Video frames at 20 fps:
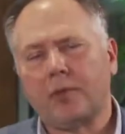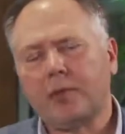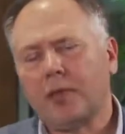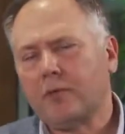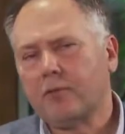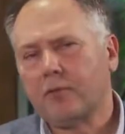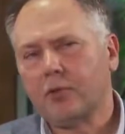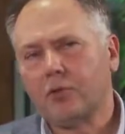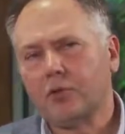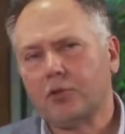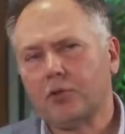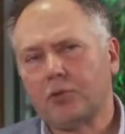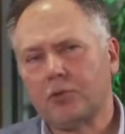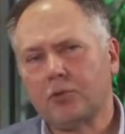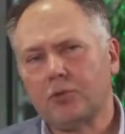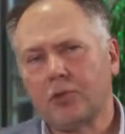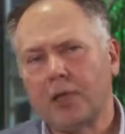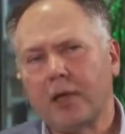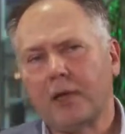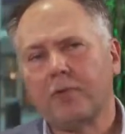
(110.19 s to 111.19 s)
And then of course
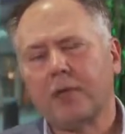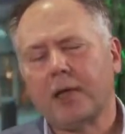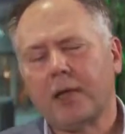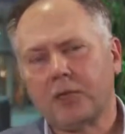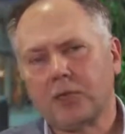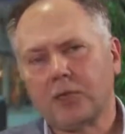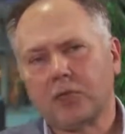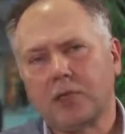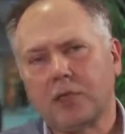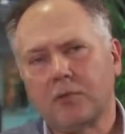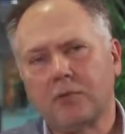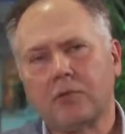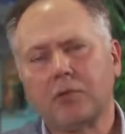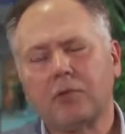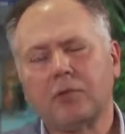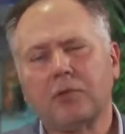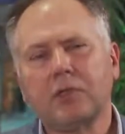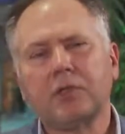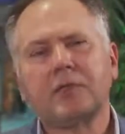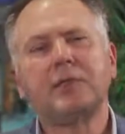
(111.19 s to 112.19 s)
you have to ask yourself
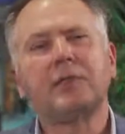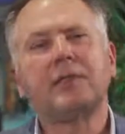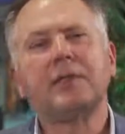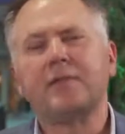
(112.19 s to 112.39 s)
what is the